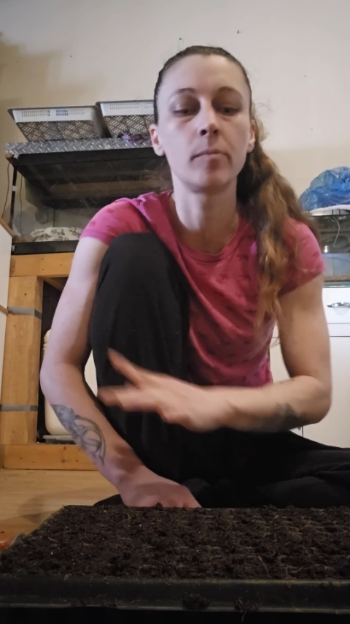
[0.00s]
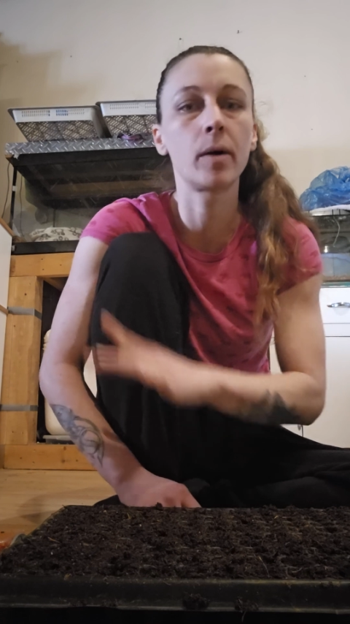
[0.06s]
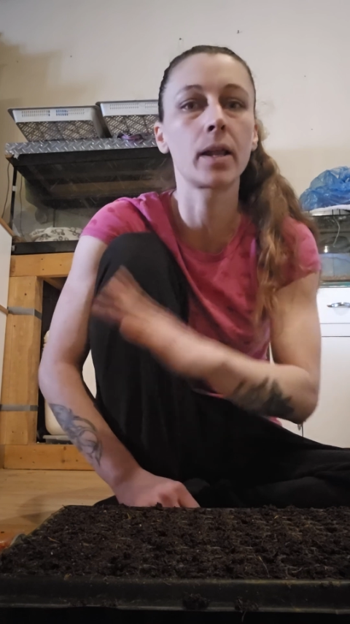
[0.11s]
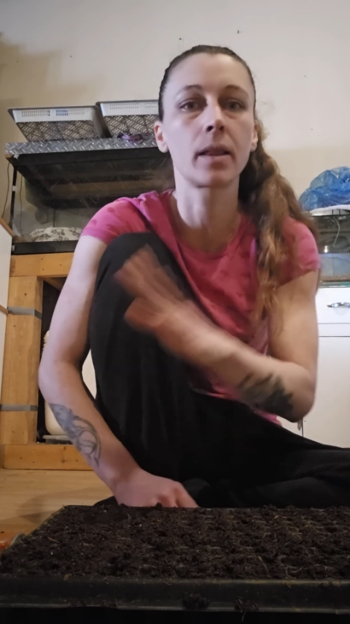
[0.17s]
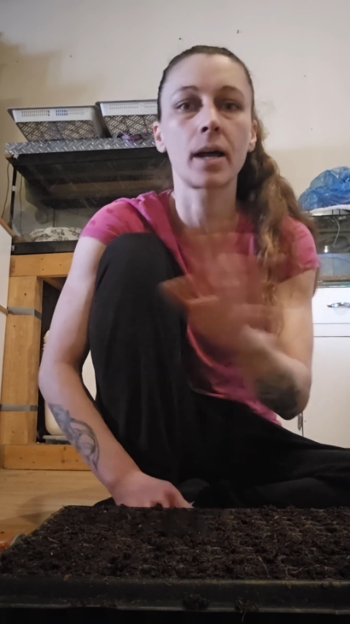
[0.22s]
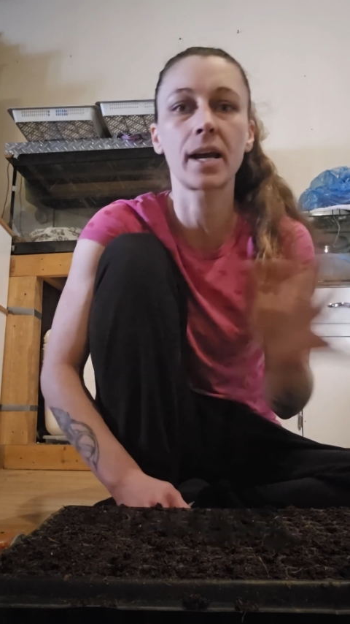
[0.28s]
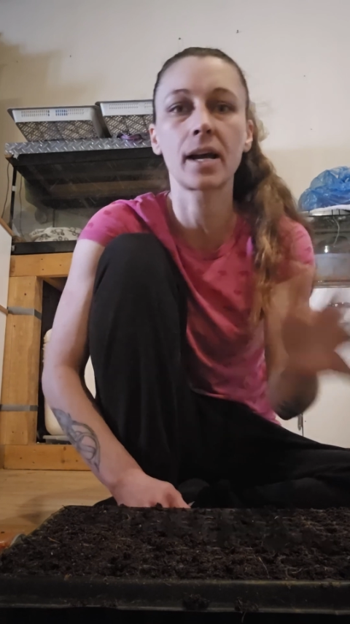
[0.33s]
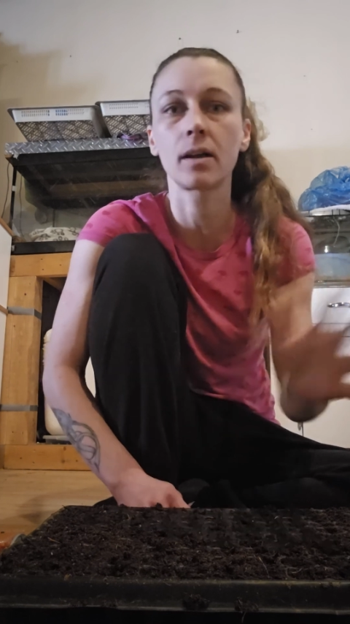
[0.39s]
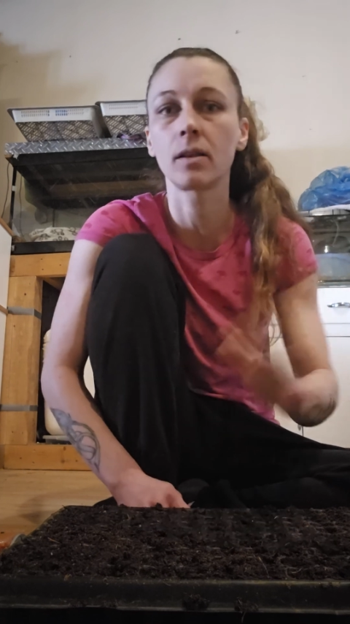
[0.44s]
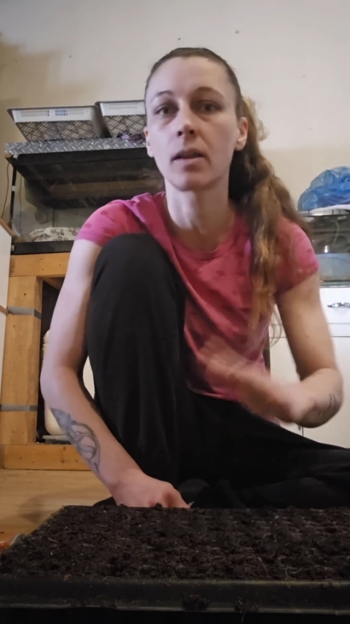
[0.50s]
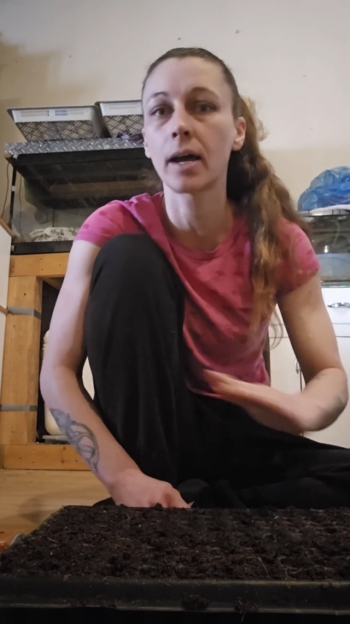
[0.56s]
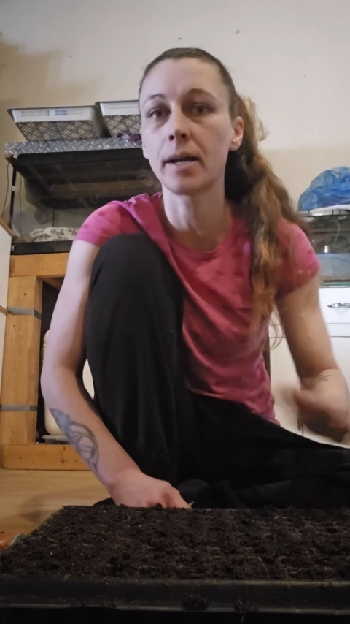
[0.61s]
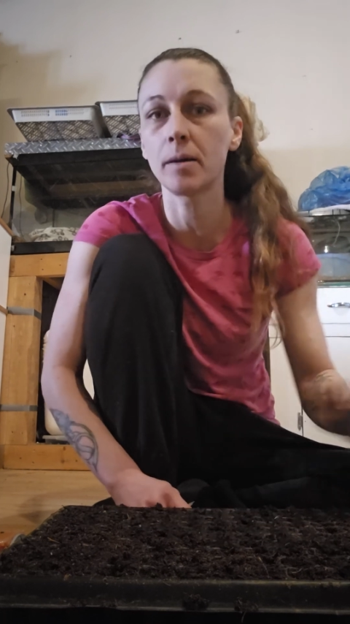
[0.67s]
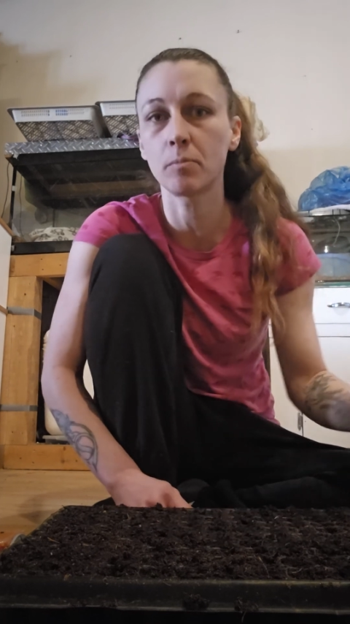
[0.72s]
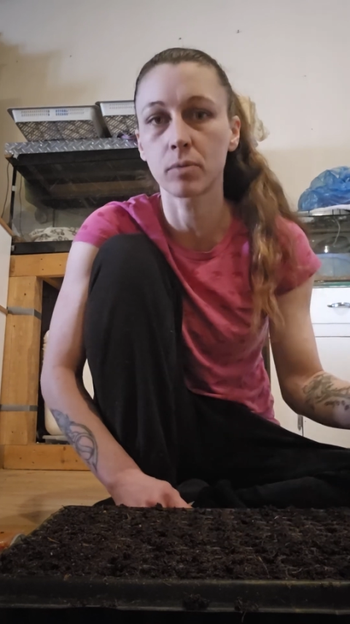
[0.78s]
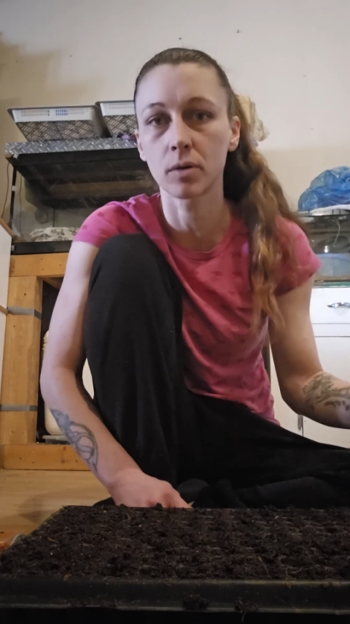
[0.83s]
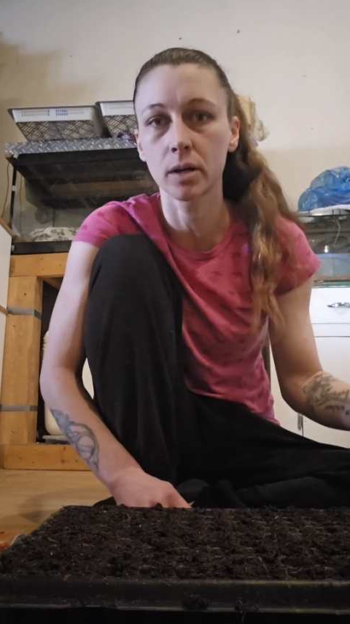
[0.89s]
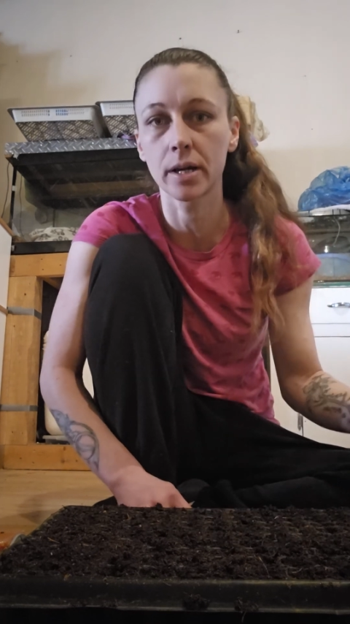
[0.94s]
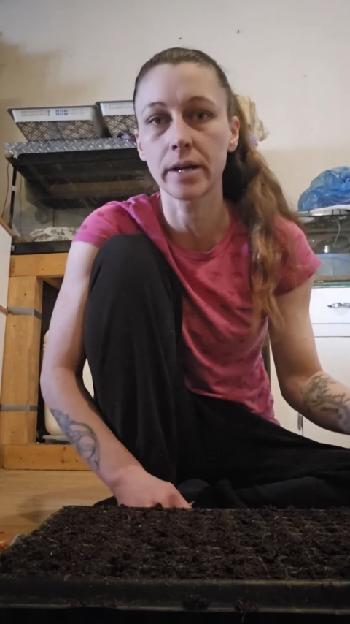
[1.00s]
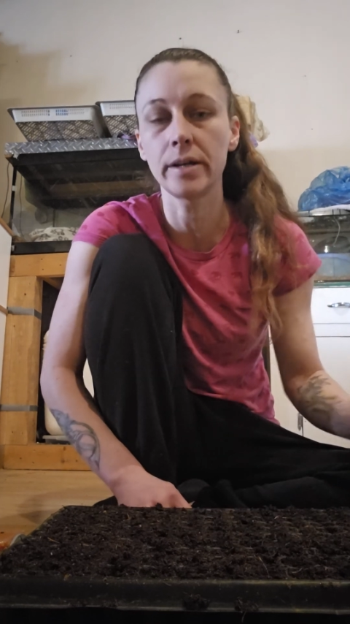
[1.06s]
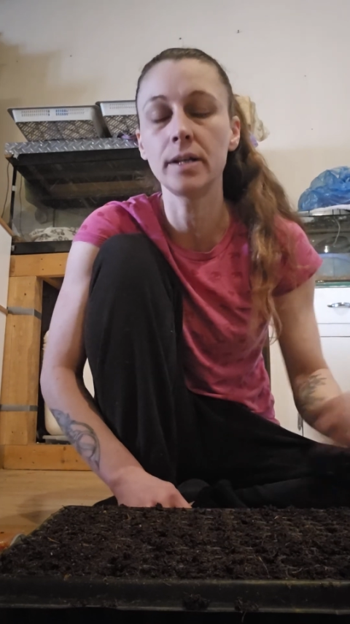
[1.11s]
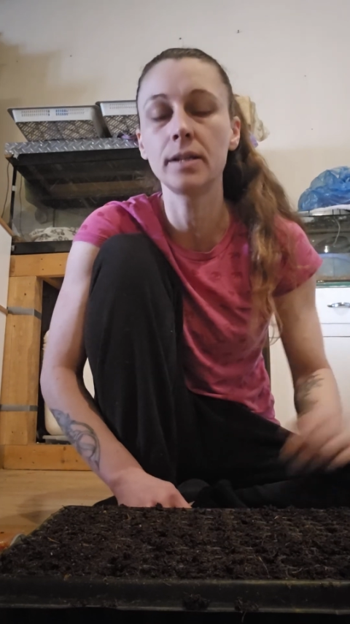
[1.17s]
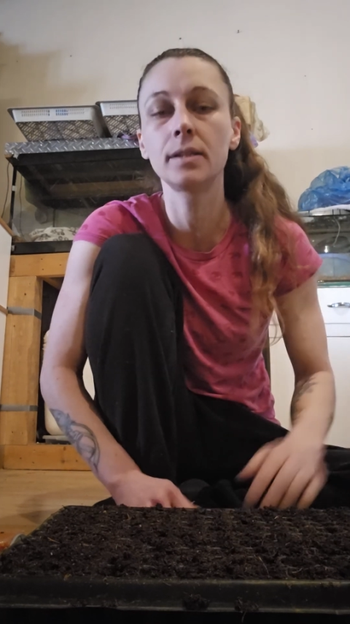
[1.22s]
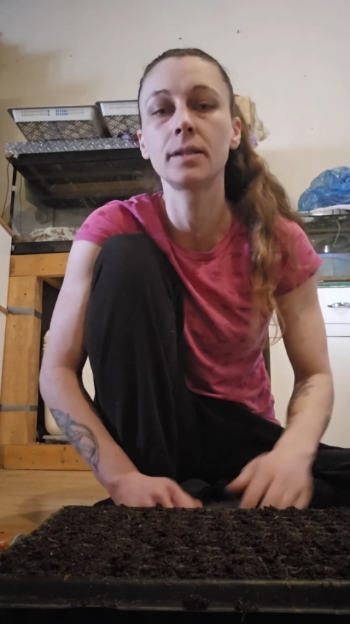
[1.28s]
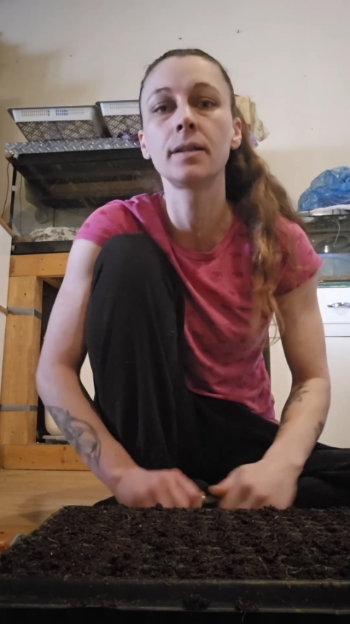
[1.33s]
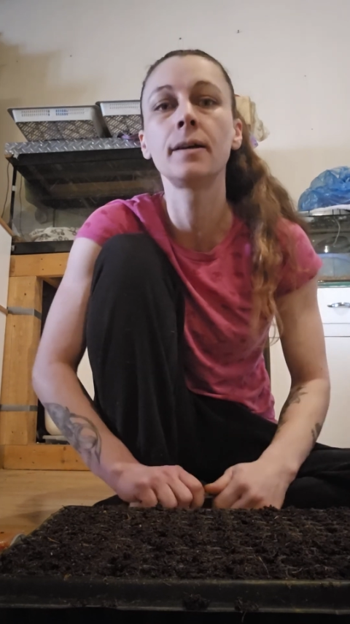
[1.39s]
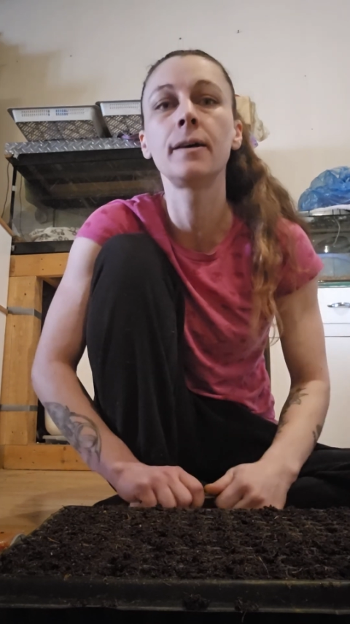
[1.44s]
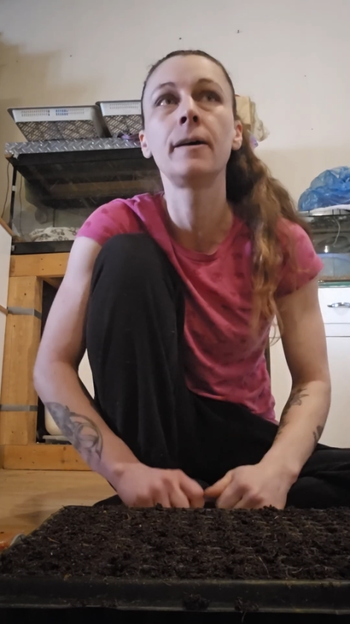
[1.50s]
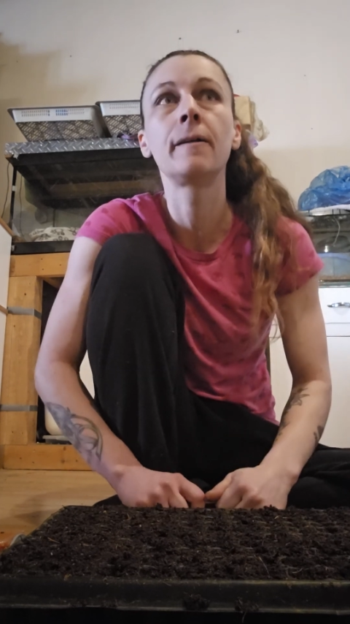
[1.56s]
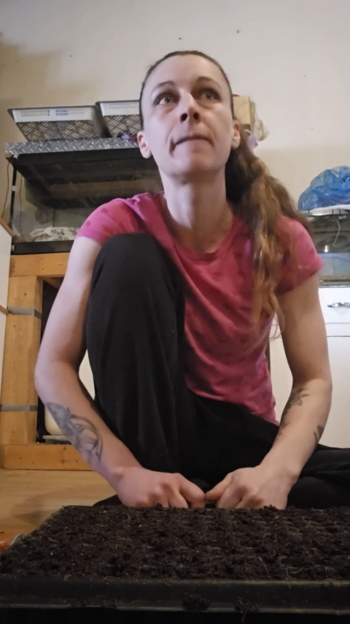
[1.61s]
but like a light breeze.